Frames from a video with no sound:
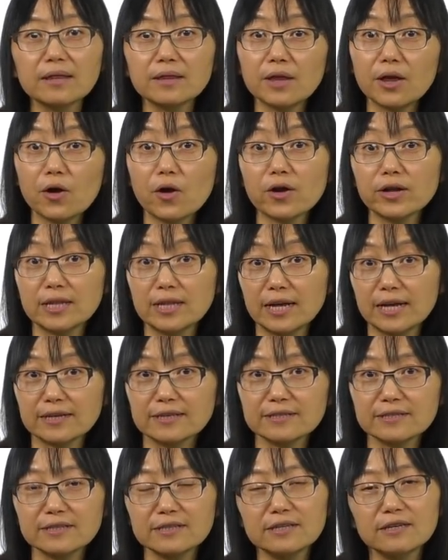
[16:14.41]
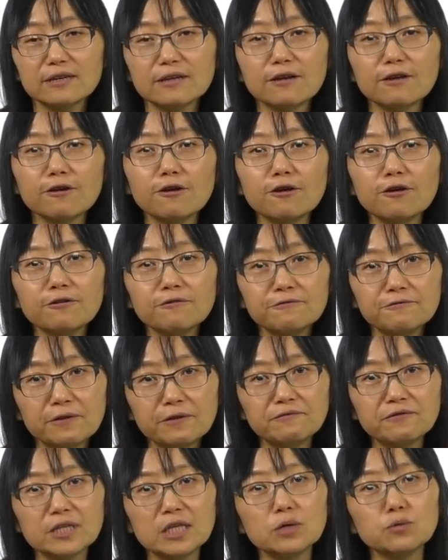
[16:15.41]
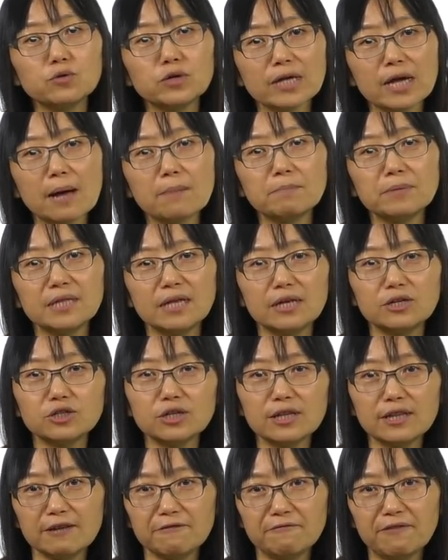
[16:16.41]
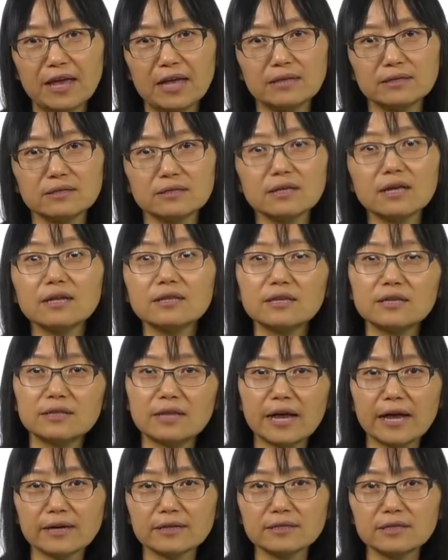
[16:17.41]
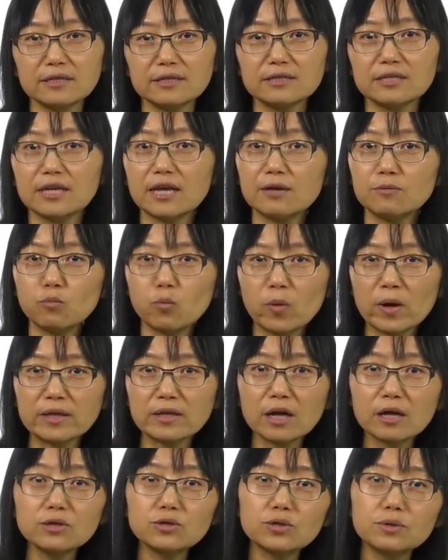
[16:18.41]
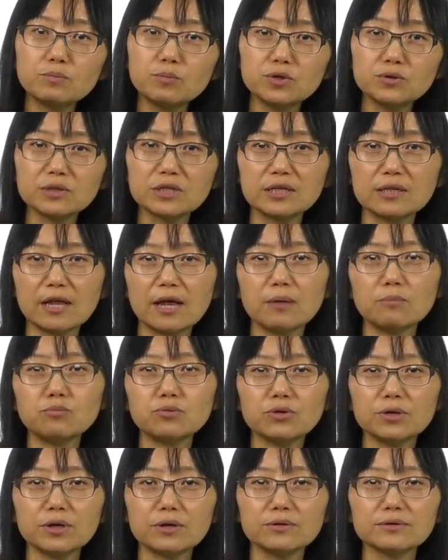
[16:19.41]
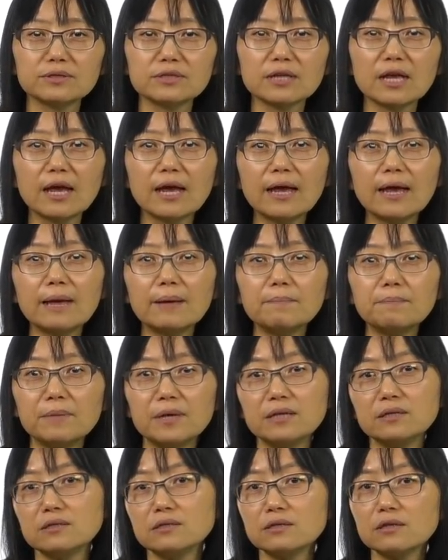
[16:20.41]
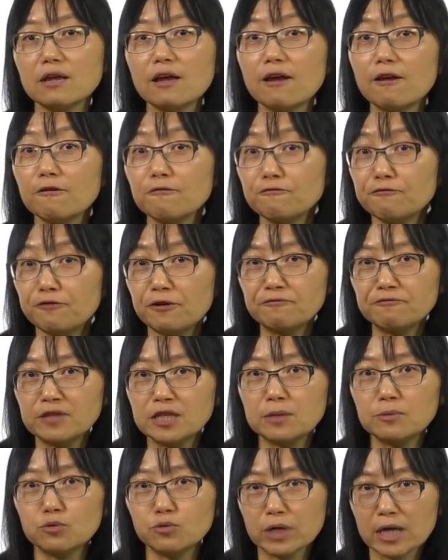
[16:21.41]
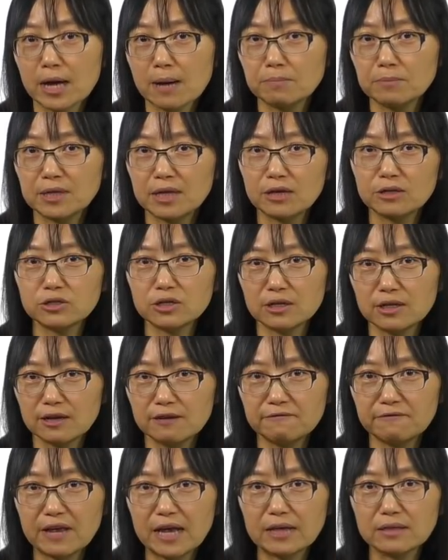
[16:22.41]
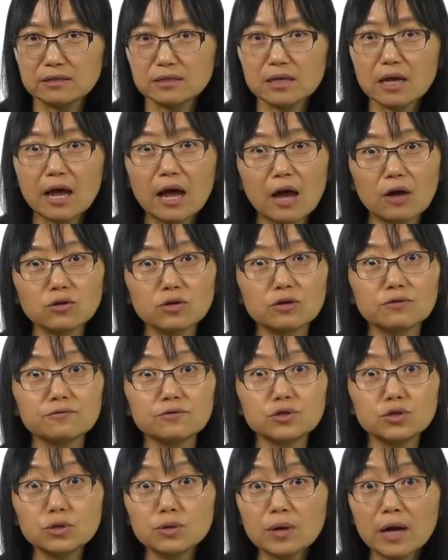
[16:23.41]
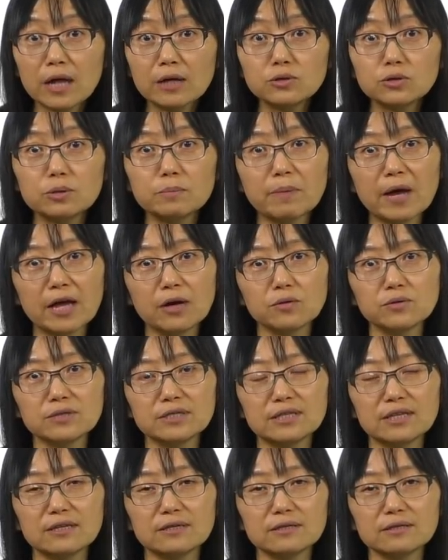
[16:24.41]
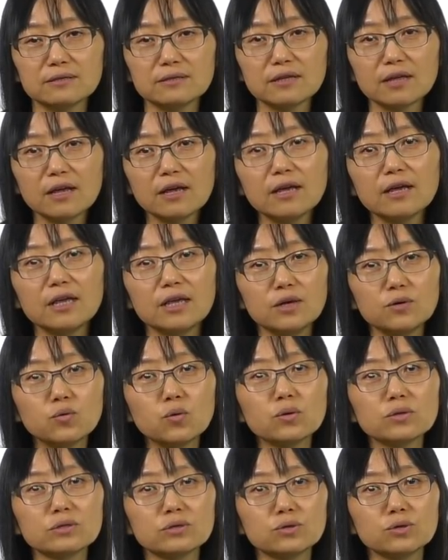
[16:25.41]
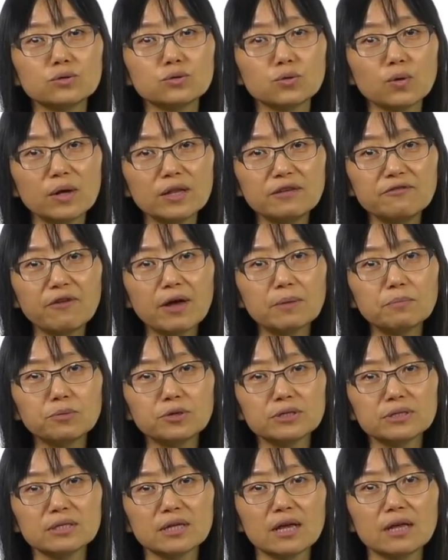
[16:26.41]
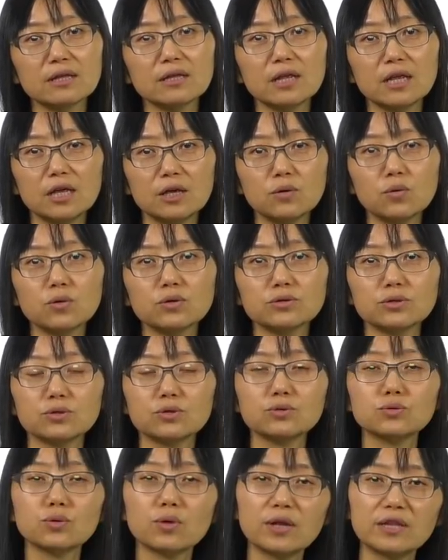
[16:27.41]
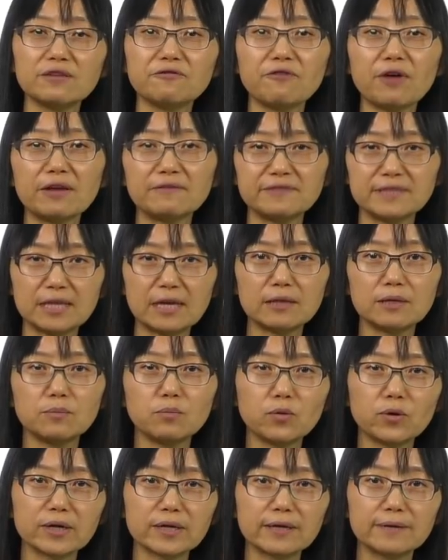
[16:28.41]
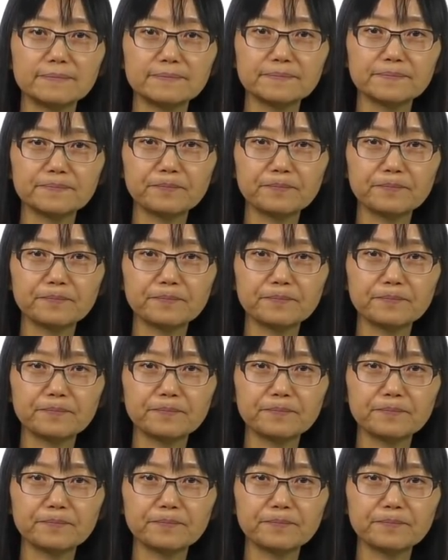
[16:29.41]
They are linked. 50 recombination events detected in 100 mutant embryos means 50 recombination events out of 200 meiosis equals to 25% equals to 25 centimorgan.